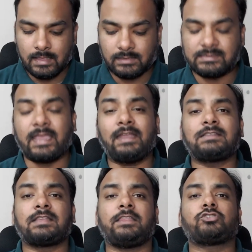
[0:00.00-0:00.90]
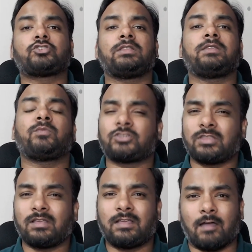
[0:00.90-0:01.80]
The second solution, which
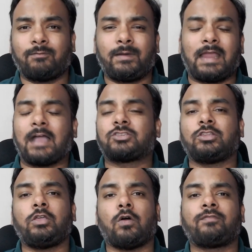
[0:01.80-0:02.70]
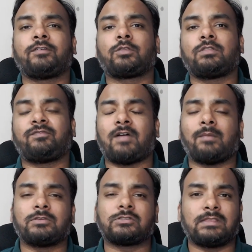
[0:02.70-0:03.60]
the government actually offered to the
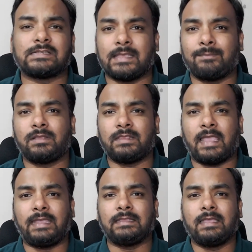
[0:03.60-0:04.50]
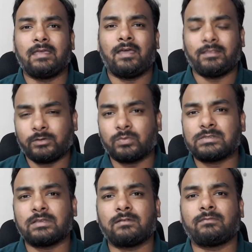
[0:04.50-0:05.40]
farmers on December ninth, and it
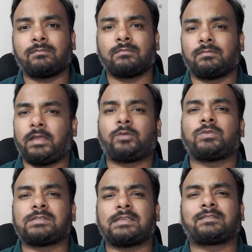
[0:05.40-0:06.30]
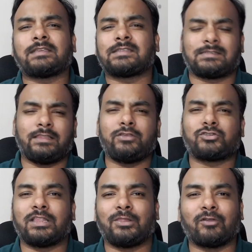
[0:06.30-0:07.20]
was a, it was, it is a
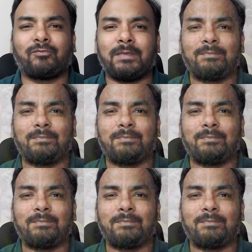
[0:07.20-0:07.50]
solution a lot of